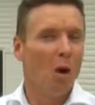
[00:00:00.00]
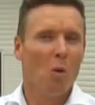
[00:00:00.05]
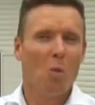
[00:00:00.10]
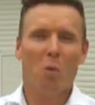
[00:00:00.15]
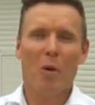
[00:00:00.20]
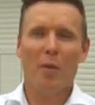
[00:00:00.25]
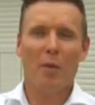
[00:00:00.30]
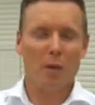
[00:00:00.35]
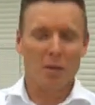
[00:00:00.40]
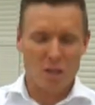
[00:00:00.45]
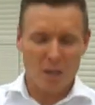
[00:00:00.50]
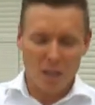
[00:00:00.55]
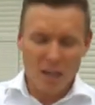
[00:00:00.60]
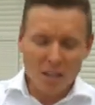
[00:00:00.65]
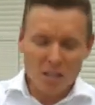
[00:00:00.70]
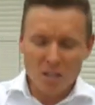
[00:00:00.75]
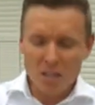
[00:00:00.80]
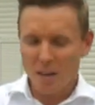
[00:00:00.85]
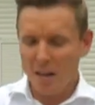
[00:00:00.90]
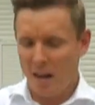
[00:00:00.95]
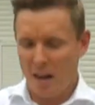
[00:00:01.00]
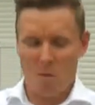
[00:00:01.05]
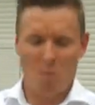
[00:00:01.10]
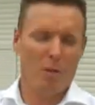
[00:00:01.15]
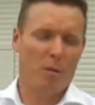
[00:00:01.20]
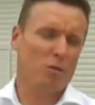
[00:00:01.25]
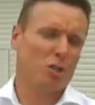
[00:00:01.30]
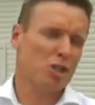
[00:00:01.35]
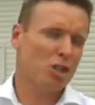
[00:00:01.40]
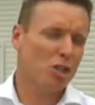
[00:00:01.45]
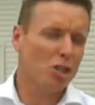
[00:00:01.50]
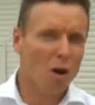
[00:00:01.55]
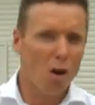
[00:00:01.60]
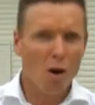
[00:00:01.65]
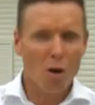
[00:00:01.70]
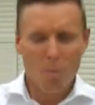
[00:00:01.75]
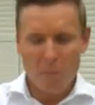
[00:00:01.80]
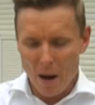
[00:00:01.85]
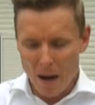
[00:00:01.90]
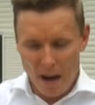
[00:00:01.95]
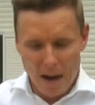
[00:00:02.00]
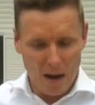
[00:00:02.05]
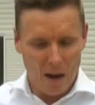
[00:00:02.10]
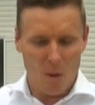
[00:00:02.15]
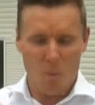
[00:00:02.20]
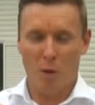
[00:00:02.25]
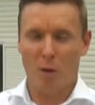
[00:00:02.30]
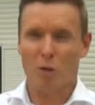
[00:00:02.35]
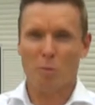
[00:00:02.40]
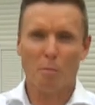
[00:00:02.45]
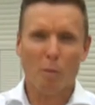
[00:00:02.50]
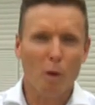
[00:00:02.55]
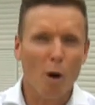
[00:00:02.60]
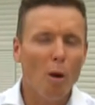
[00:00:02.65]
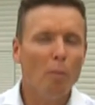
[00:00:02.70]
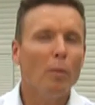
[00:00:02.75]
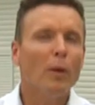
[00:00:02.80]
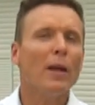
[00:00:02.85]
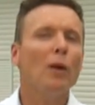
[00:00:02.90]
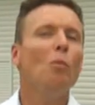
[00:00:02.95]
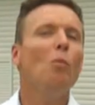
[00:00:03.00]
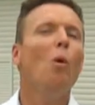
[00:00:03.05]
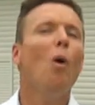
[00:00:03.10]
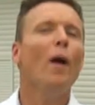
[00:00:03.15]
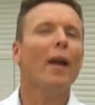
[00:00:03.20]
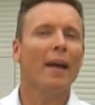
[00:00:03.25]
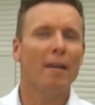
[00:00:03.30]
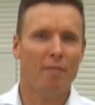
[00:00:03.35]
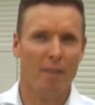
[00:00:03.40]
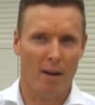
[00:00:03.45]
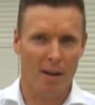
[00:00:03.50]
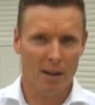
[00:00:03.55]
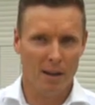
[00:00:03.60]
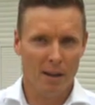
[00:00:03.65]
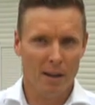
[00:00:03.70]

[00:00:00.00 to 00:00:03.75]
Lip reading: whether it's internet, whether it's stock market, whether it's property, whatever.